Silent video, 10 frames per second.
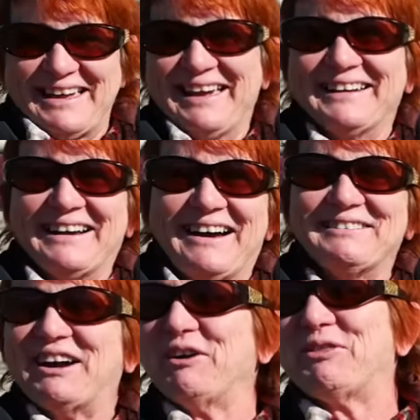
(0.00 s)
And
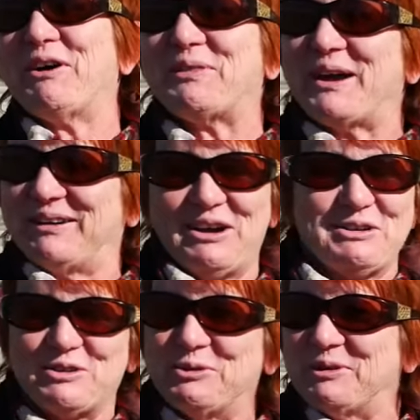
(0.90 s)
I thought that,
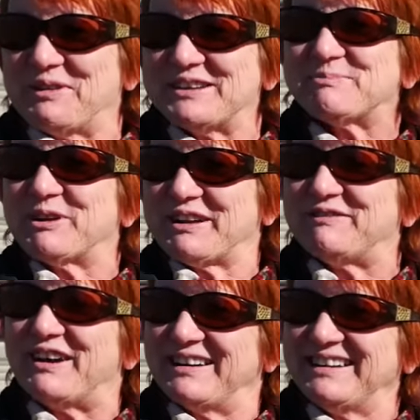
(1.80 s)
oh, cool, that's pretty
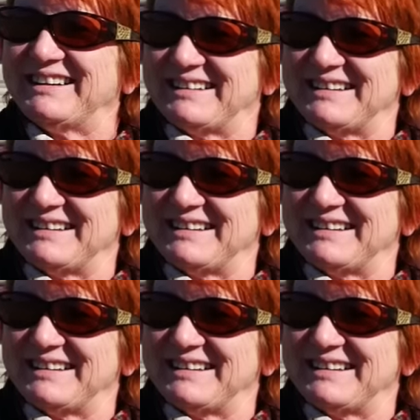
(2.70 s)
fun.